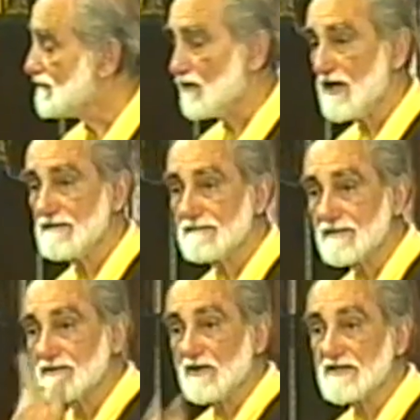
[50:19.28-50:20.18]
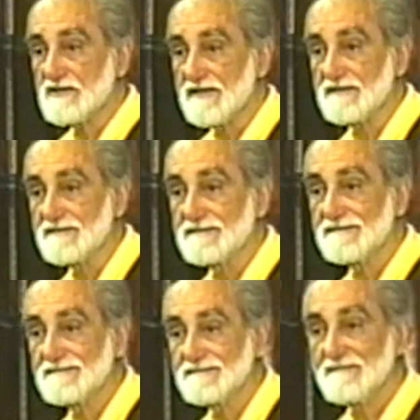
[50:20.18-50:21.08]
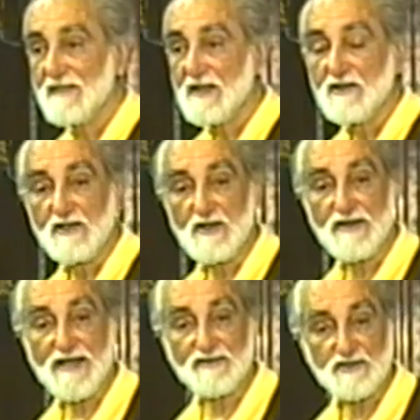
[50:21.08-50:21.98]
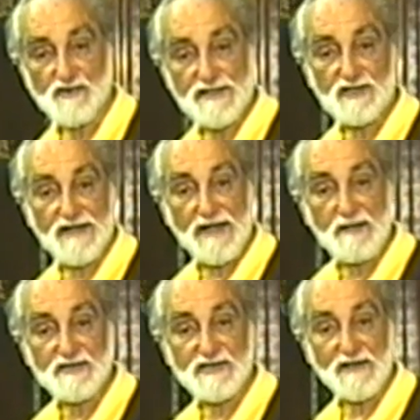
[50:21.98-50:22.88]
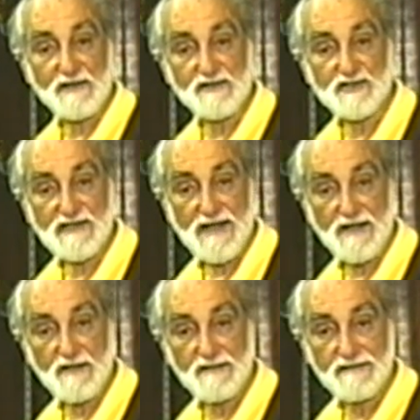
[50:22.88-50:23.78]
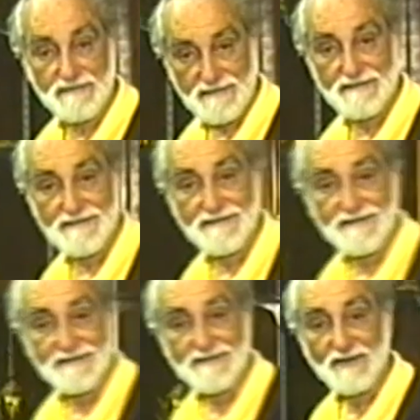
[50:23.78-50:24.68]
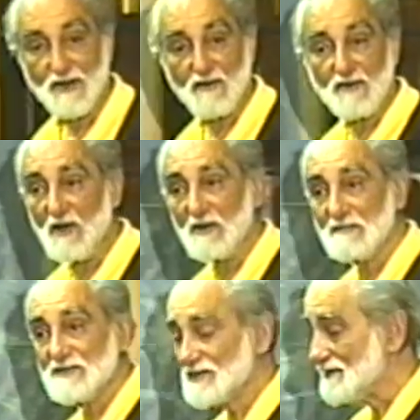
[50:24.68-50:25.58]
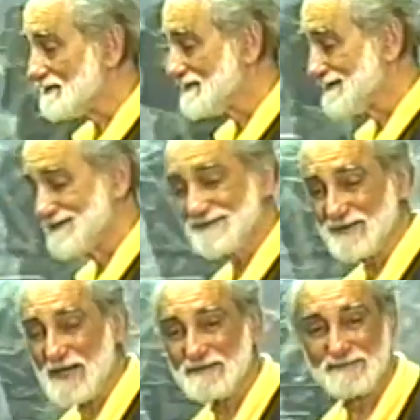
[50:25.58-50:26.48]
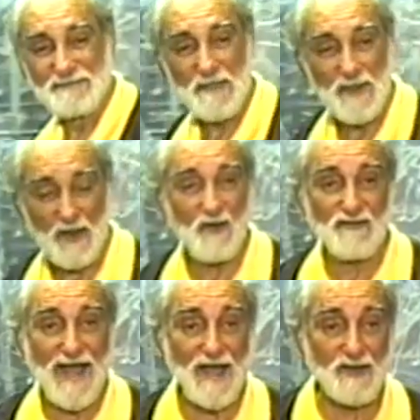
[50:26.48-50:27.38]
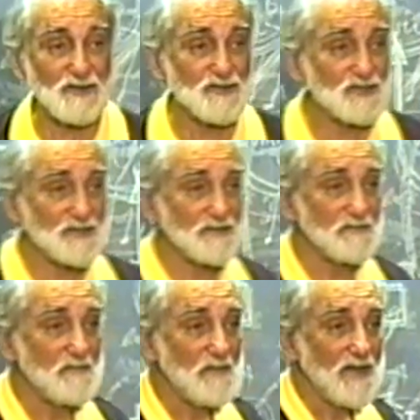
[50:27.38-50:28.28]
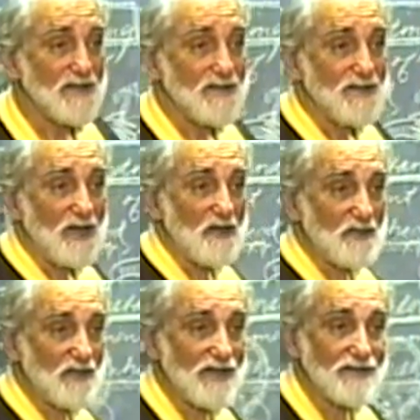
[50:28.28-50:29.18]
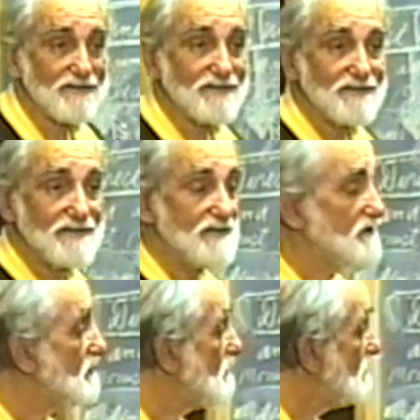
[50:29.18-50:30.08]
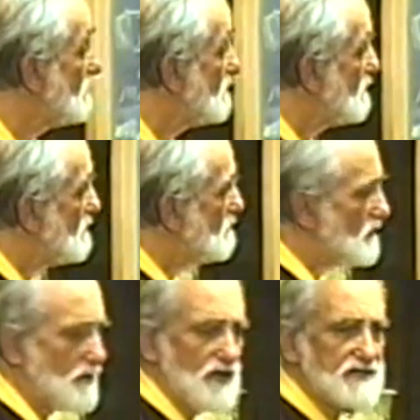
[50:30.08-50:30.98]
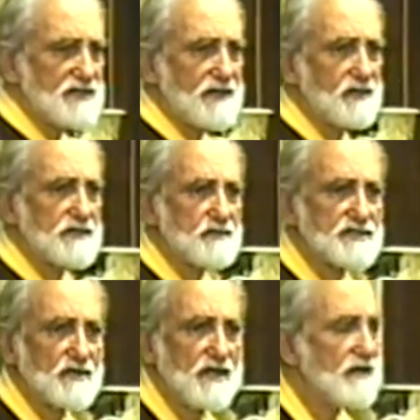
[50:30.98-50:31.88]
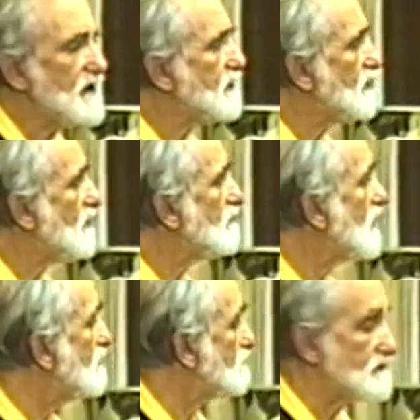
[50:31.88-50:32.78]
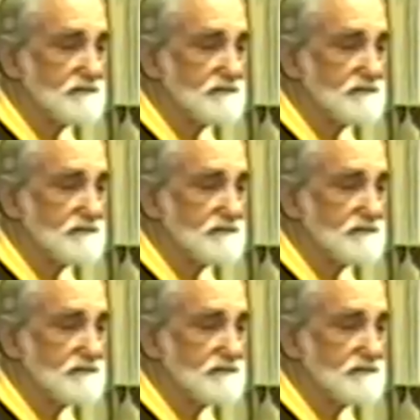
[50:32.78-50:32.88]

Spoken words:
Right? It doesn't cost you anything. You don't have to dress in any particular style. No robes, right? No vows, other than maybe you have to take a look at what's going on in your own mind.